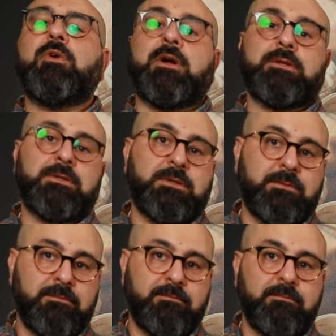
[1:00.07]
want,
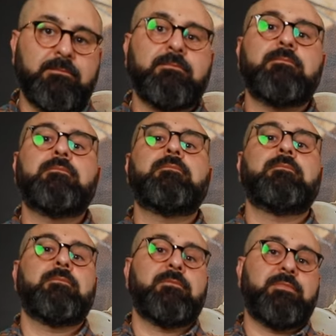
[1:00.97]

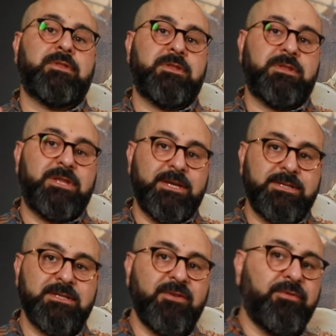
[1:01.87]

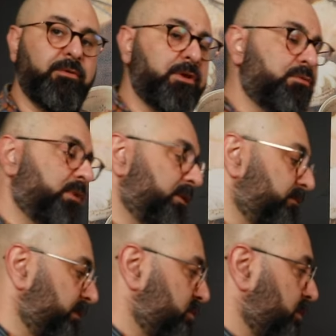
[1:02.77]
this is a very unique
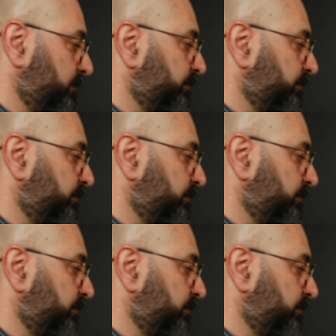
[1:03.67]
feature.